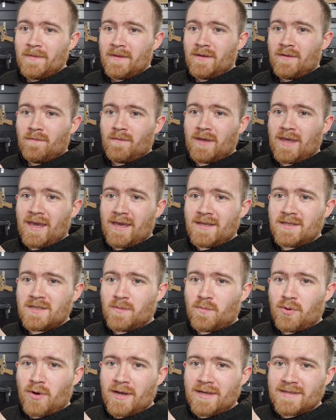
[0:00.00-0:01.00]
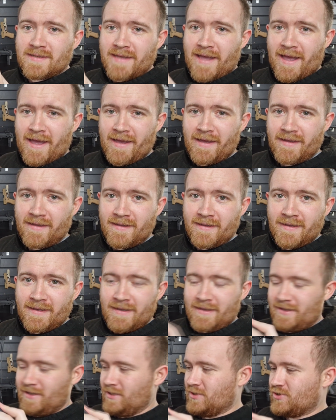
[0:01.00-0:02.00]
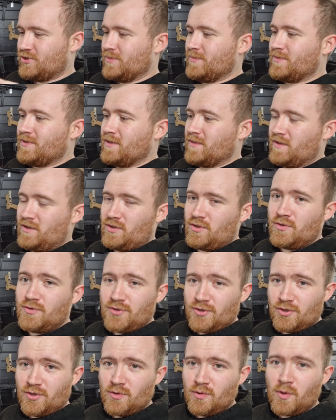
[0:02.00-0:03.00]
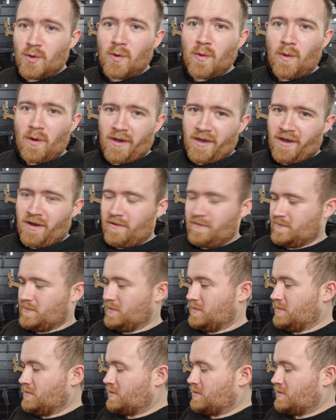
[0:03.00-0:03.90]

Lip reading: forgetting to press that is something that you do quite often.